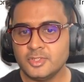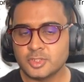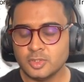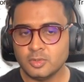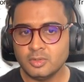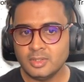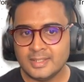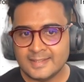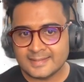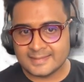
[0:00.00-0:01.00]
So
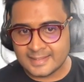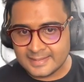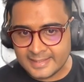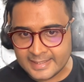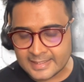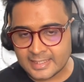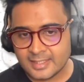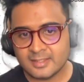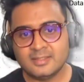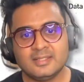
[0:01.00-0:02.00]
the
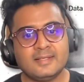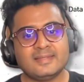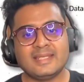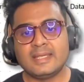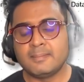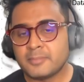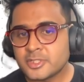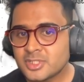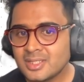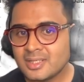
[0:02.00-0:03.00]
data, the
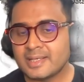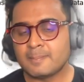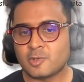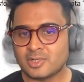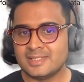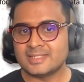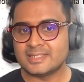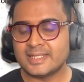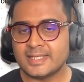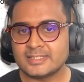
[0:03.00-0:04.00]
machine learning model
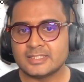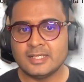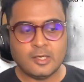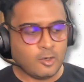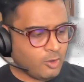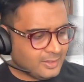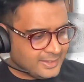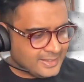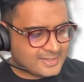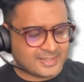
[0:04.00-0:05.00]
settings, all
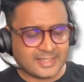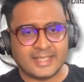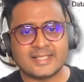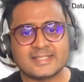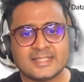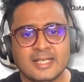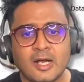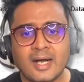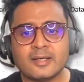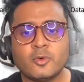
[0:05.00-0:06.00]
these things
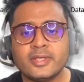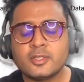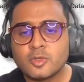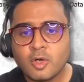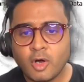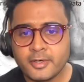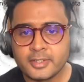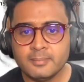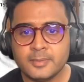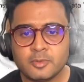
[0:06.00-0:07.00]
are going to
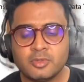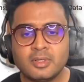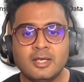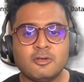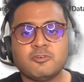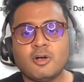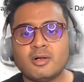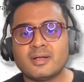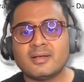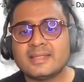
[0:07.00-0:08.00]
contribute
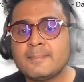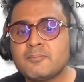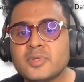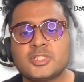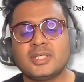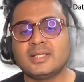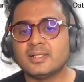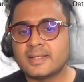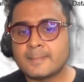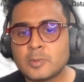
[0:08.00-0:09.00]
for the machine
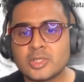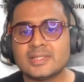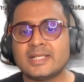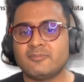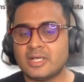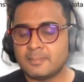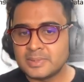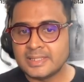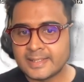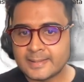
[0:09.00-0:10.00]
learning model that we are
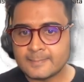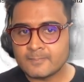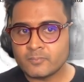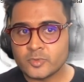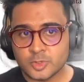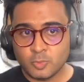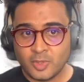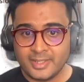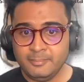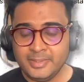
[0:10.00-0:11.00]
building. So
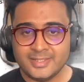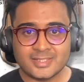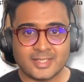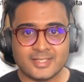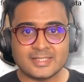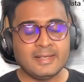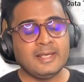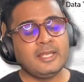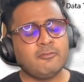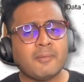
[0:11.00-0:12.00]
what it means is,
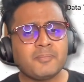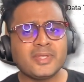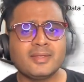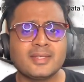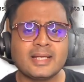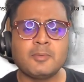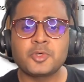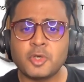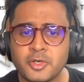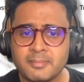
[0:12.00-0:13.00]
if I'm thinking
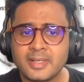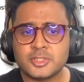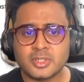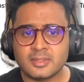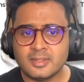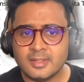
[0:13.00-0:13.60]
about automation,